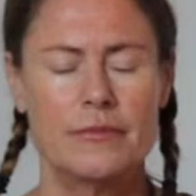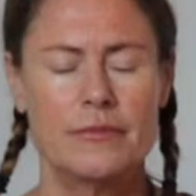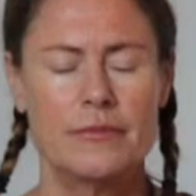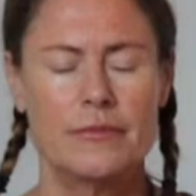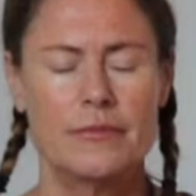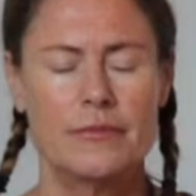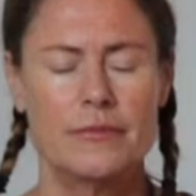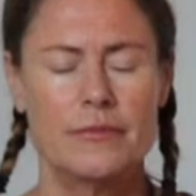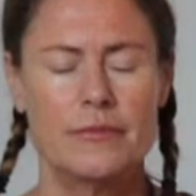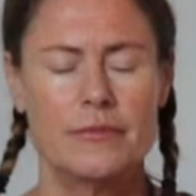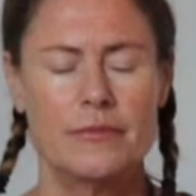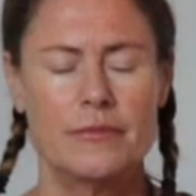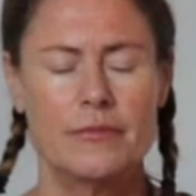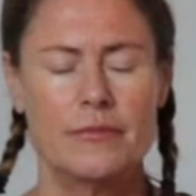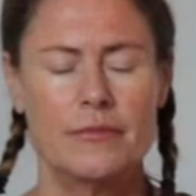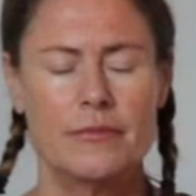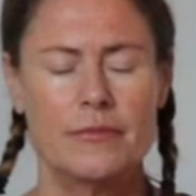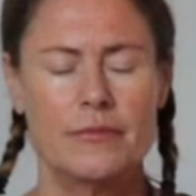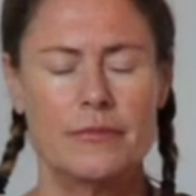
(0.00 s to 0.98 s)

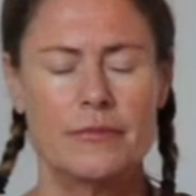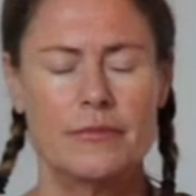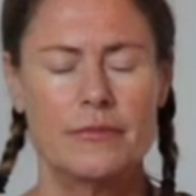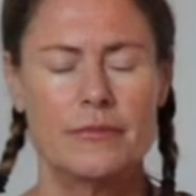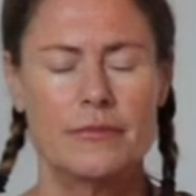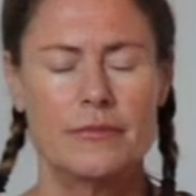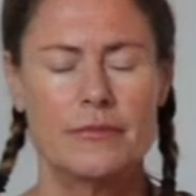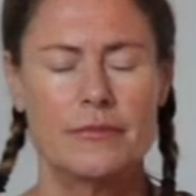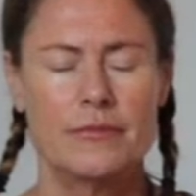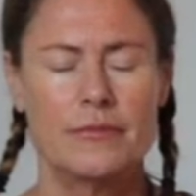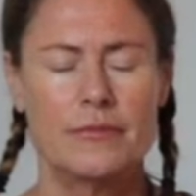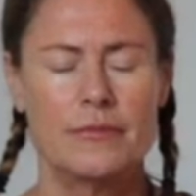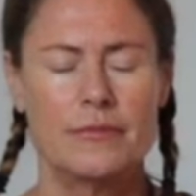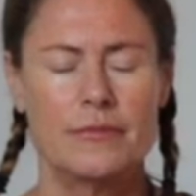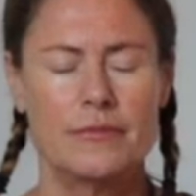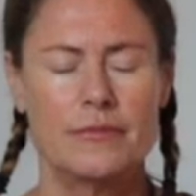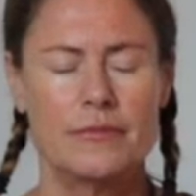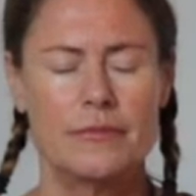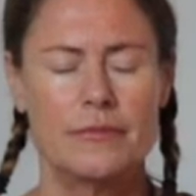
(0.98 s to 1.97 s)

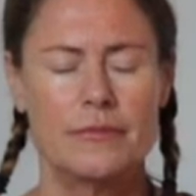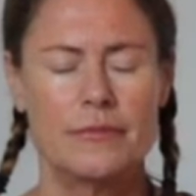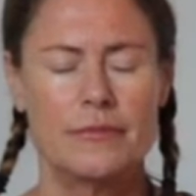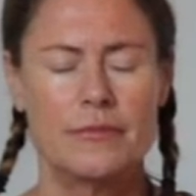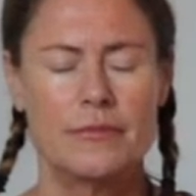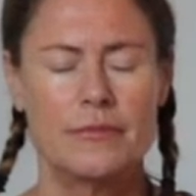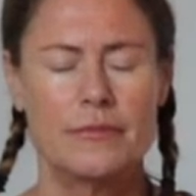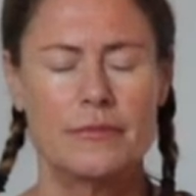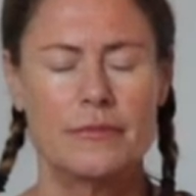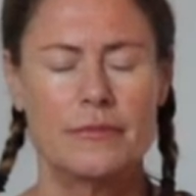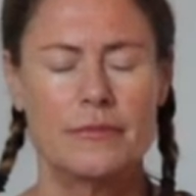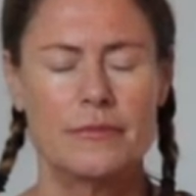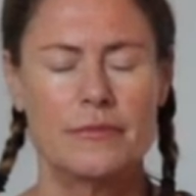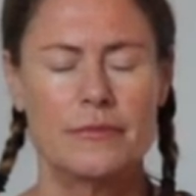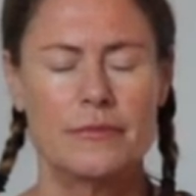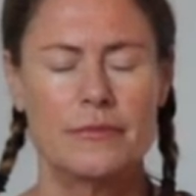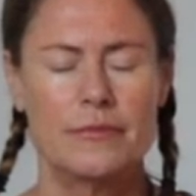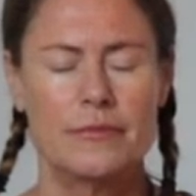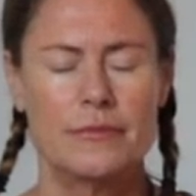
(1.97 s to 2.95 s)

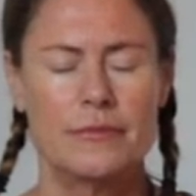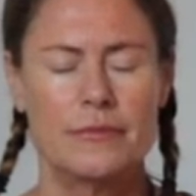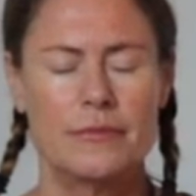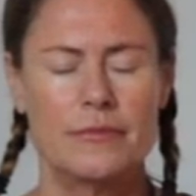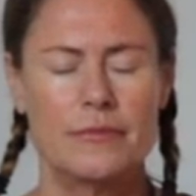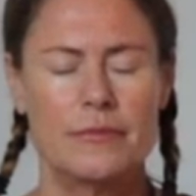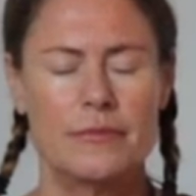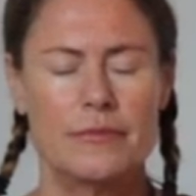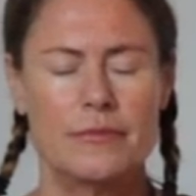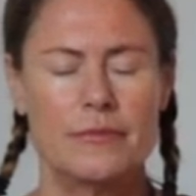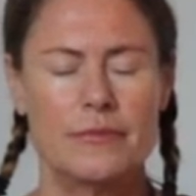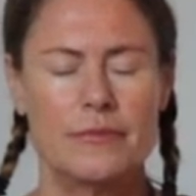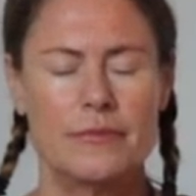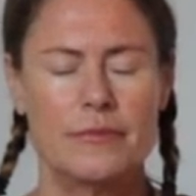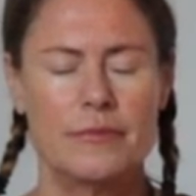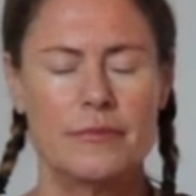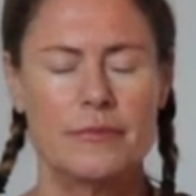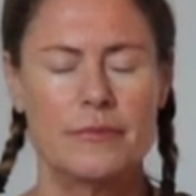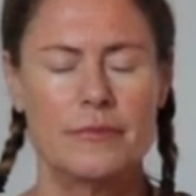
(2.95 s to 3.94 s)

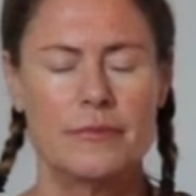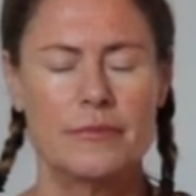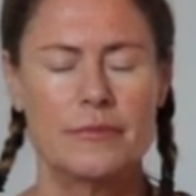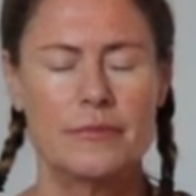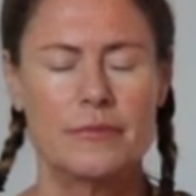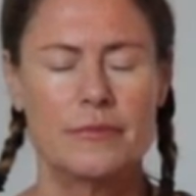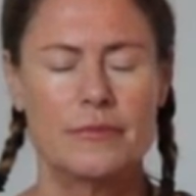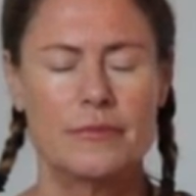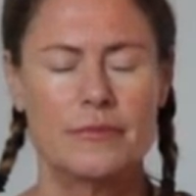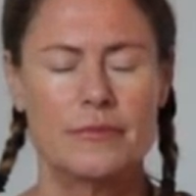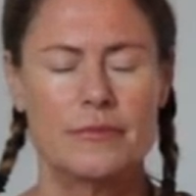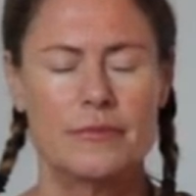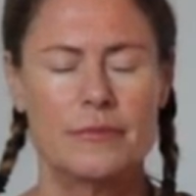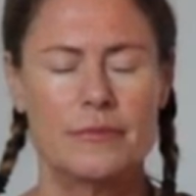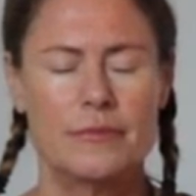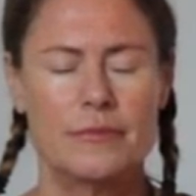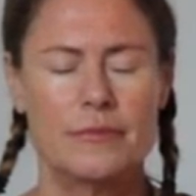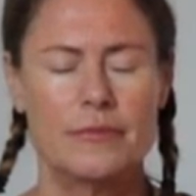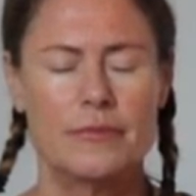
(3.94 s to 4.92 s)

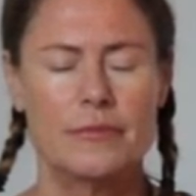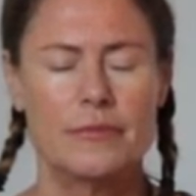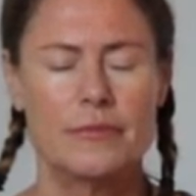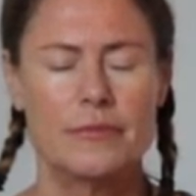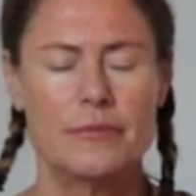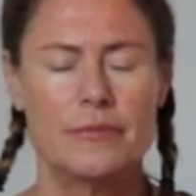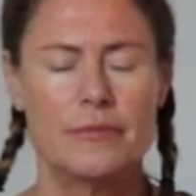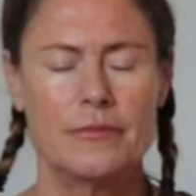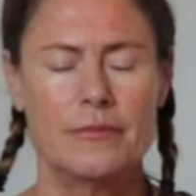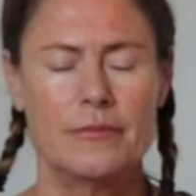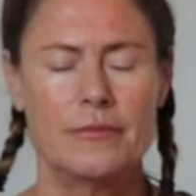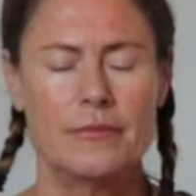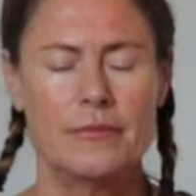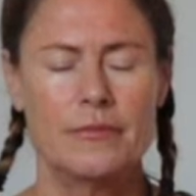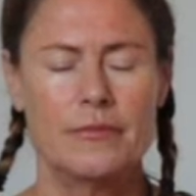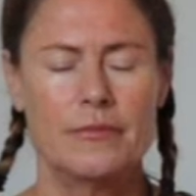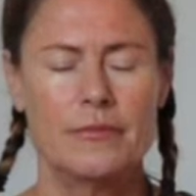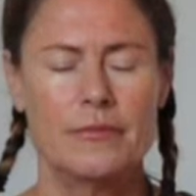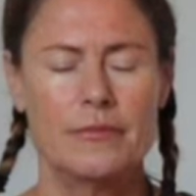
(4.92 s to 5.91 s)

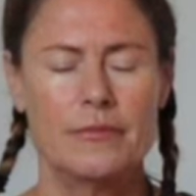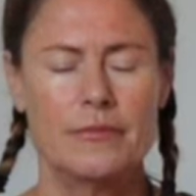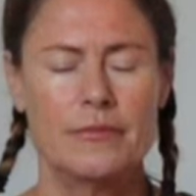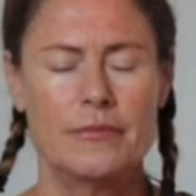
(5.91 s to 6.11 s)
(no one is talking)